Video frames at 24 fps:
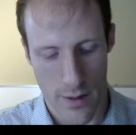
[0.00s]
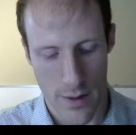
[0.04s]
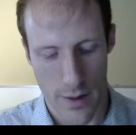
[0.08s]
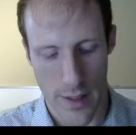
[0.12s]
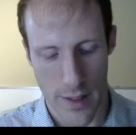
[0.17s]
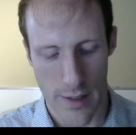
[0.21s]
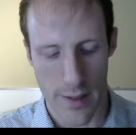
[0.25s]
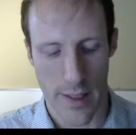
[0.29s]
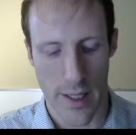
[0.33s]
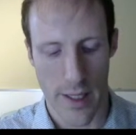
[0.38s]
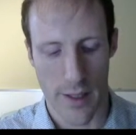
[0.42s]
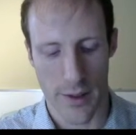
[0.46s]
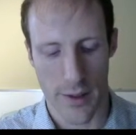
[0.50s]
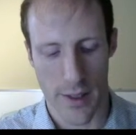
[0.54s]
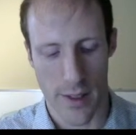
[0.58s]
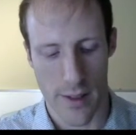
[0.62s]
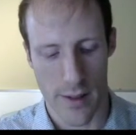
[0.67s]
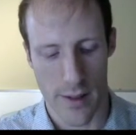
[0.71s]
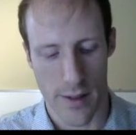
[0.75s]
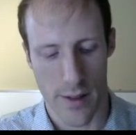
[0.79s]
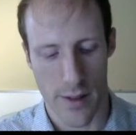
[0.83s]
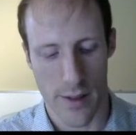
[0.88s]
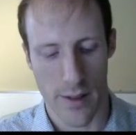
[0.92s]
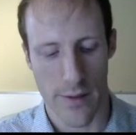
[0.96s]
This allows
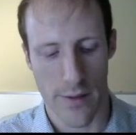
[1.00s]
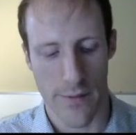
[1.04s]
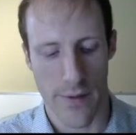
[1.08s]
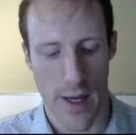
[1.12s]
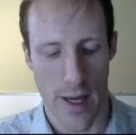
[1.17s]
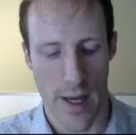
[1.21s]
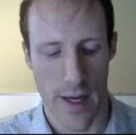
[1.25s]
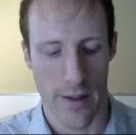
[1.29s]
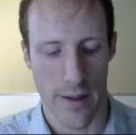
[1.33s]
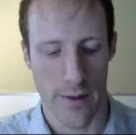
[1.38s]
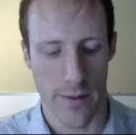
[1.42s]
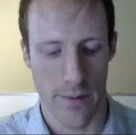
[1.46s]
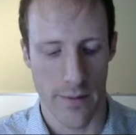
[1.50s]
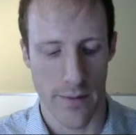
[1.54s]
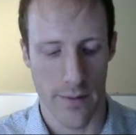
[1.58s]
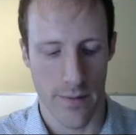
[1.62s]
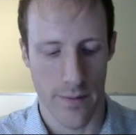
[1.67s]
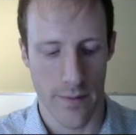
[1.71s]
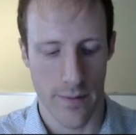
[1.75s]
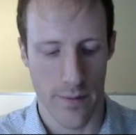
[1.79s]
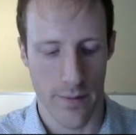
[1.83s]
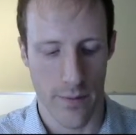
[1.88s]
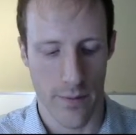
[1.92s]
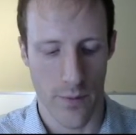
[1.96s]
us to define
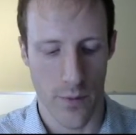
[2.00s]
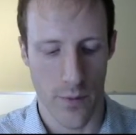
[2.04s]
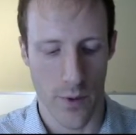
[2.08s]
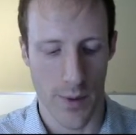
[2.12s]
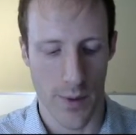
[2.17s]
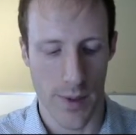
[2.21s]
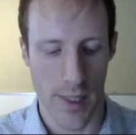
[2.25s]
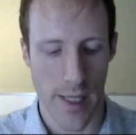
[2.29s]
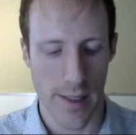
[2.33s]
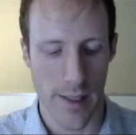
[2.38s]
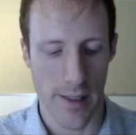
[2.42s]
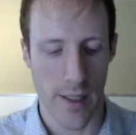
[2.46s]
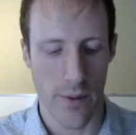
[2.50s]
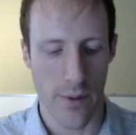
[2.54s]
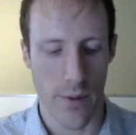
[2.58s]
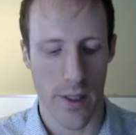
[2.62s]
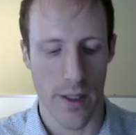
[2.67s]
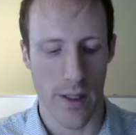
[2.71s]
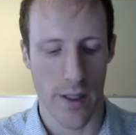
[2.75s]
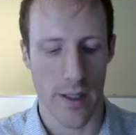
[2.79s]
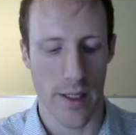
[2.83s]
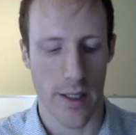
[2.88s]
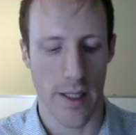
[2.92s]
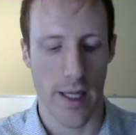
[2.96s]
more precisely
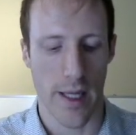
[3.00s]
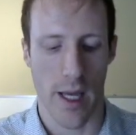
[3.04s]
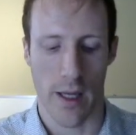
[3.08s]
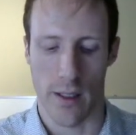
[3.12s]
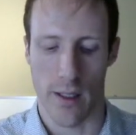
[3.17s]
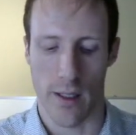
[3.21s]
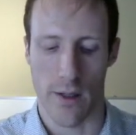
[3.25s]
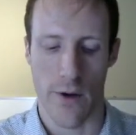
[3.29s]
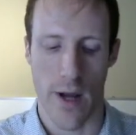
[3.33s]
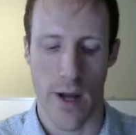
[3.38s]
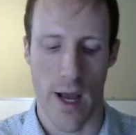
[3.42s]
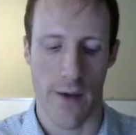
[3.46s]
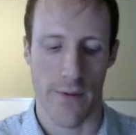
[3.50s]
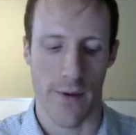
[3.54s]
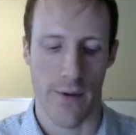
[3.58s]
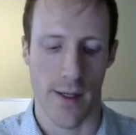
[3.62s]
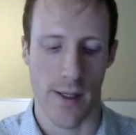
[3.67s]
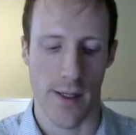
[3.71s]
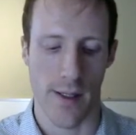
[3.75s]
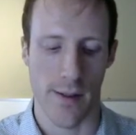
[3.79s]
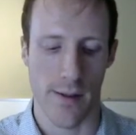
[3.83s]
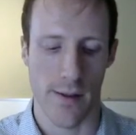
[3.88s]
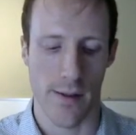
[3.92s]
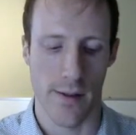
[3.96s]
what a connected graph
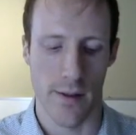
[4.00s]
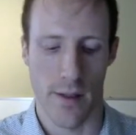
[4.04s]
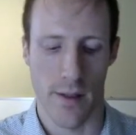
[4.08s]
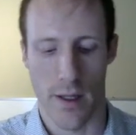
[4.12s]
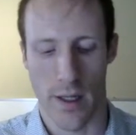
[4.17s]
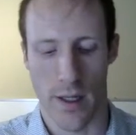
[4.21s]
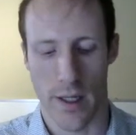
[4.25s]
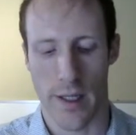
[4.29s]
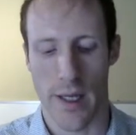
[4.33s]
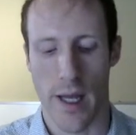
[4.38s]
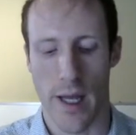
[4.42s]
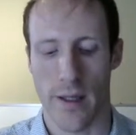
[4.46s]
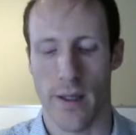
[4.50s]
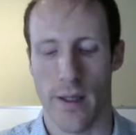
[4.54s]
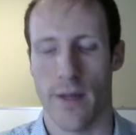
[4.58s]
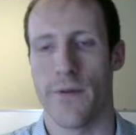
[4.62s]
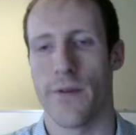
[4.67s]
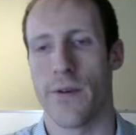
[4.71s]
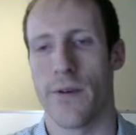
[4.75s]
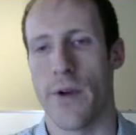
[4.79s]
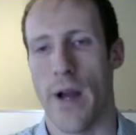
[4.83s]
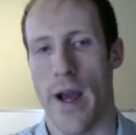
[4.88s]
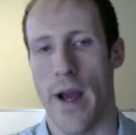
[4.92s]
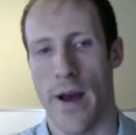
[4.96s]
is. A connected
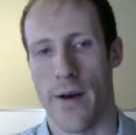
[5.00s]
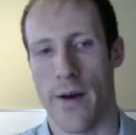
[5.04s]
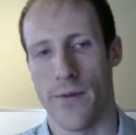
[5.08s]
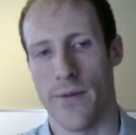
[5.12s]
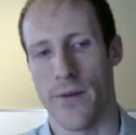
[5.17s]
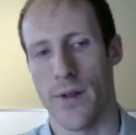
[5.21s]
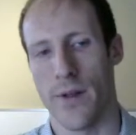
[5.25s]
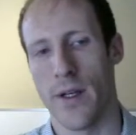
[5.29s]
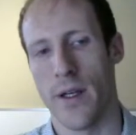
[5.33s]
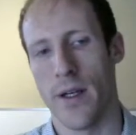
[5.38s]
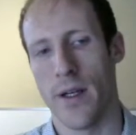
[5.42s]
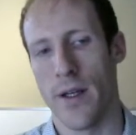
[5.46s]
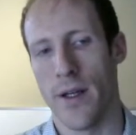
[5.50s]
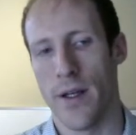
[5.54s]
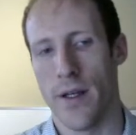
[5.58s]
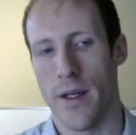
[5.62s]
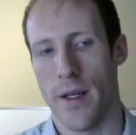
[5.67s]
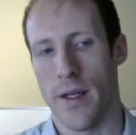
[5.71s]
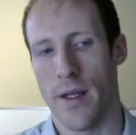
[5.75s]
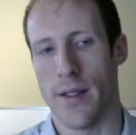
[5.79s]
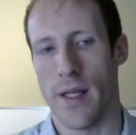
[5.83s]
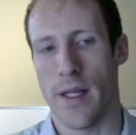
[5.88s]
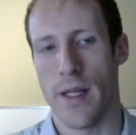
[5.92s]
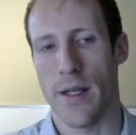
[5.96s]
graph
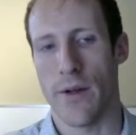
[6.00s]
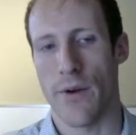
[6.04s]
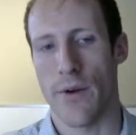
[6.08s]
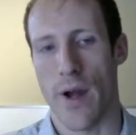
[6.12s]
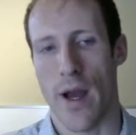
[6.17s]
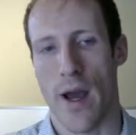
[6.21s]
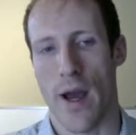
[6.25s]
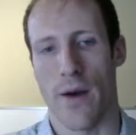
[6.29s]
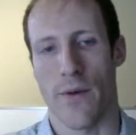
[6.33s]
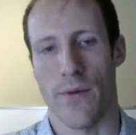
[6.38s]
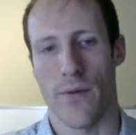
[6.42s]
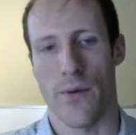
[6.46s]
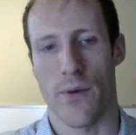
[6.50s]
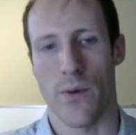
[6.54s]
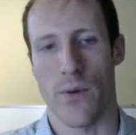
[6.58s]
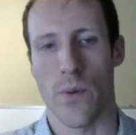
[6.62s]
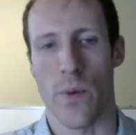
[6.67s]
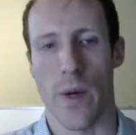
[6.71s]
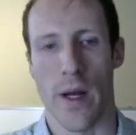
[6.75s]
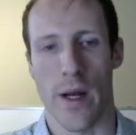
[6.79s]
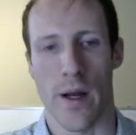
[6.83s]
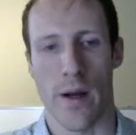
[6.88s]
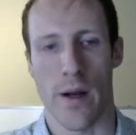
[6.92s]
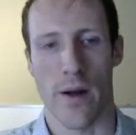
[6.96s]
is any graph
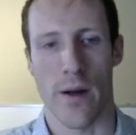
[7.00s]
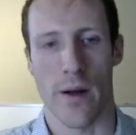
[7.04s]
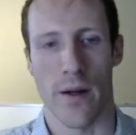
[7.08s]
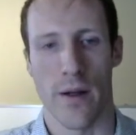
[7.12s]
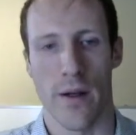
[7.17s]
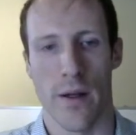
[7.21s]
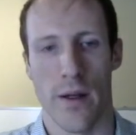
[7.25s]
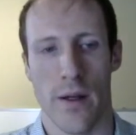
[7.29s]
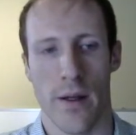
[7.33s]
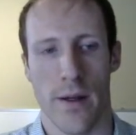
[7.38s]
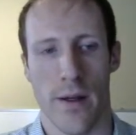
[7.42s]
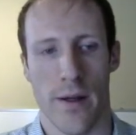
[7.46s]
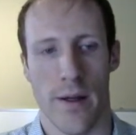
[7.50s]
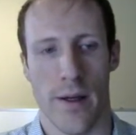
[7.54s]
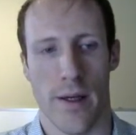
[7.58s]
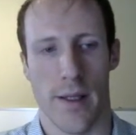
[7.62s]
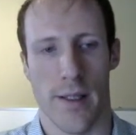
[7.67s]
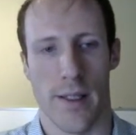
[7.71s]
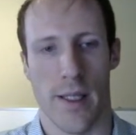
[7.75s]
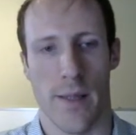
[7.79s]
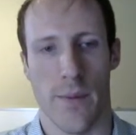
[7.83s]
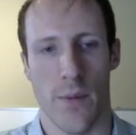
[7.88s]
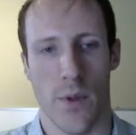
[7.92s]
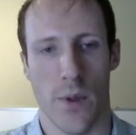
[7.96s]
where a
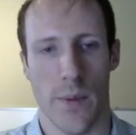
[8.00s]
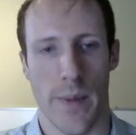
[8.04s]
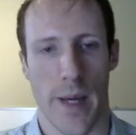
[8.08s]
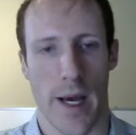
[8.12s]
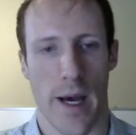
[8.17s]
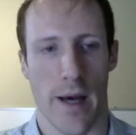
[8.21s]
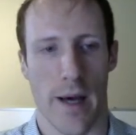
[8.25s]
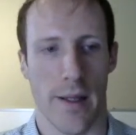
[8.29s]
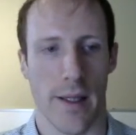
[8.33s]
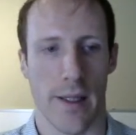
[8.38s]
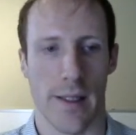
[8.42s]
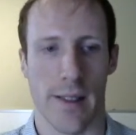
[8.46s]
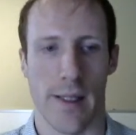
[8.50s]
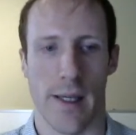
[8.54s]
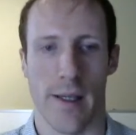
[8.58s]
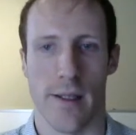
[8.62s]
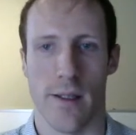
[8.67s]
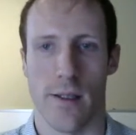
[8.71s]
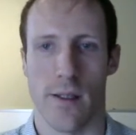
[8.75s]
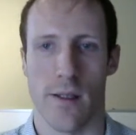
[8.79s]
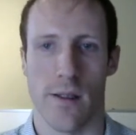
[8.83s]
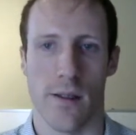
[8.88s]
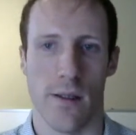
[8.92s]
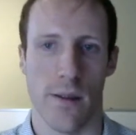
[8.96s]
simple path
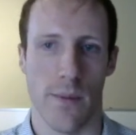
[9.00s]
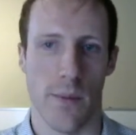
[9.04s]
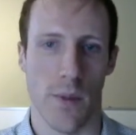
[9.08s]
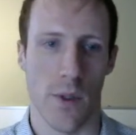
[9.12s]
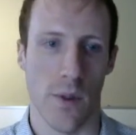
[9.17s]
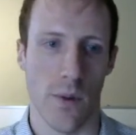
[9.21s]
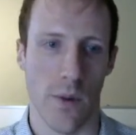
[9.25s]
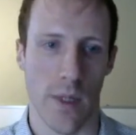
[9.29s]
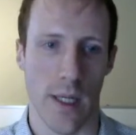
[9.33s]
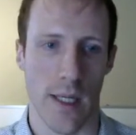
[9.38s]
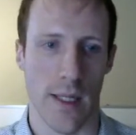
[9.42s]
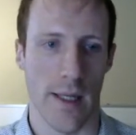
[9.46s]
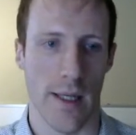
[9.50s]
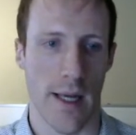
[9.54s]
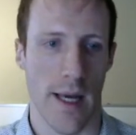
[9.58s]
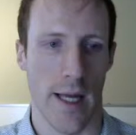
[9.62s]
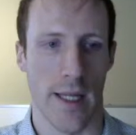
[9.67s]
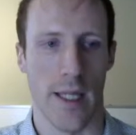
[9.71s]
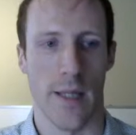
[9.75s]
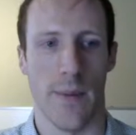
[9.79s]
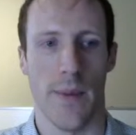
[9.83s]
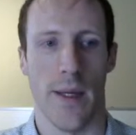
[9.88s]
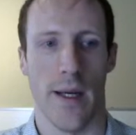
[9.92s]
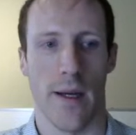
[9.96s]
exists between
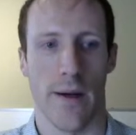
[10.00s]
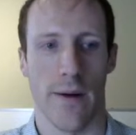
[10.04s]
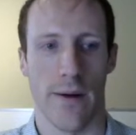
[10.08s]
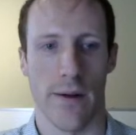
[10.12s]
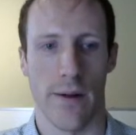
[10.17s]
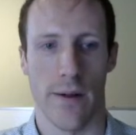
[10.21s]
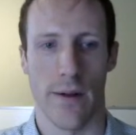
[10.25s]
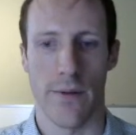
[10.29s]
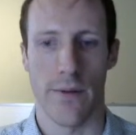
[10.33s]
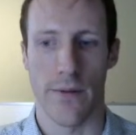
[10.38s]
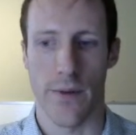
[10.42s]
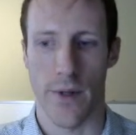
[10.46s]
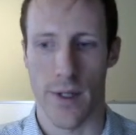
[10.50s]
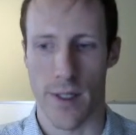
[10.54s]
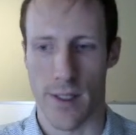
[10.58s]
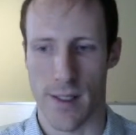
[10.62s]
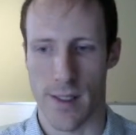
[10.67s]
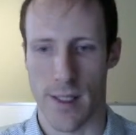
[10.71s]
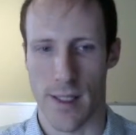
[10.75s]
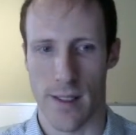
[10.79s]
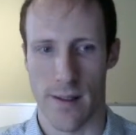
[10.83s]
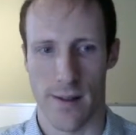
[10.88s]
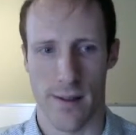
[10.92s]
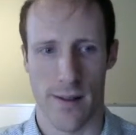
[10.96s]
any pair of
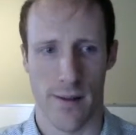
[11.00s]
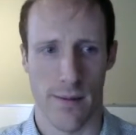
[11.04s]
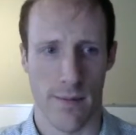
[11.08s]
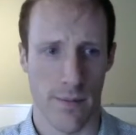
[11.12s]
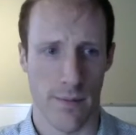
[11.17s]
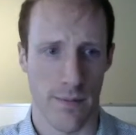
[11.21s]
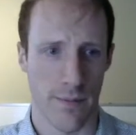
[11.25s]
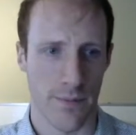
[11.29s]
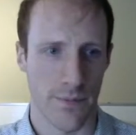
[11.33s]
vertices.